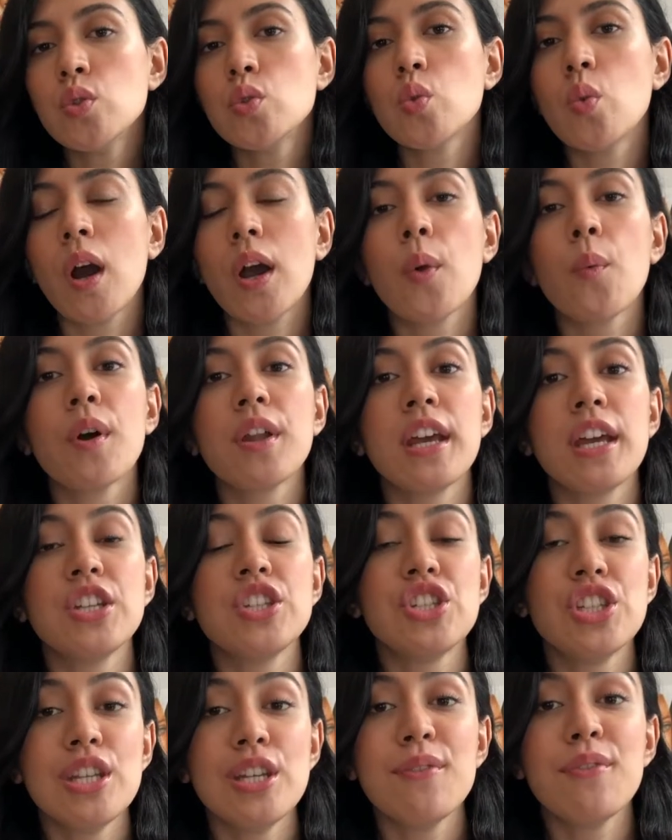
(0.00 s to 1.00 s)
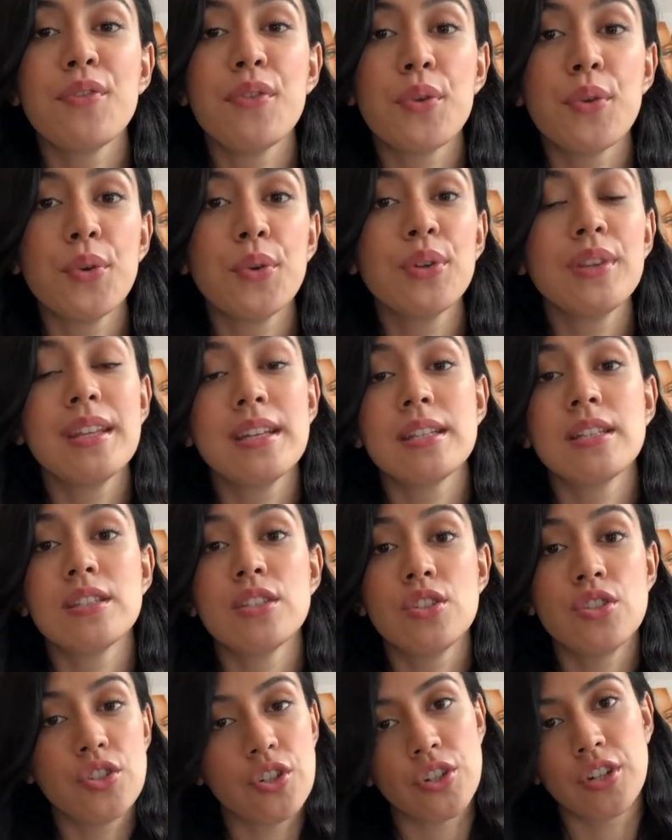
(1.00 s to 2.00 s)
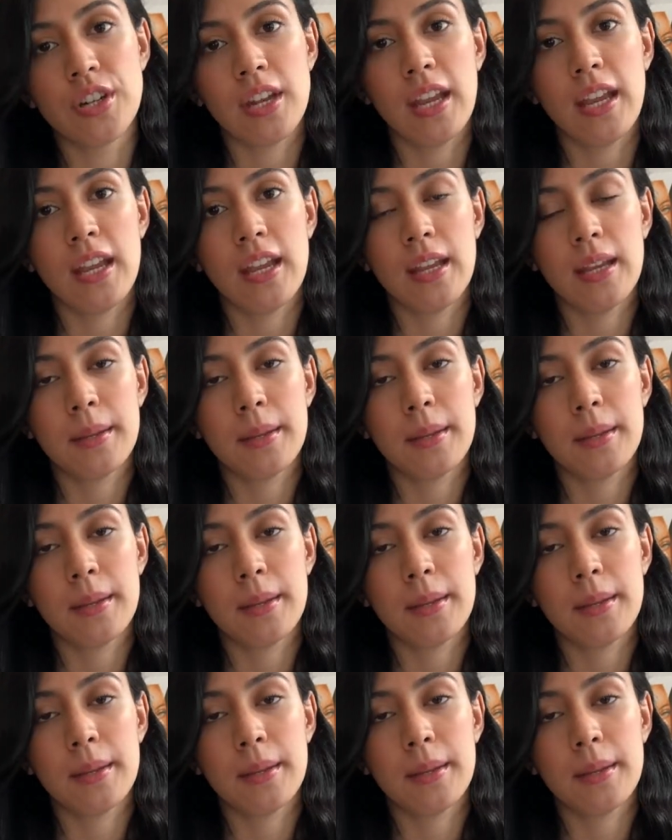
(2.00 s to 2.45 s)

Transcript: do I want to achieve through this journey.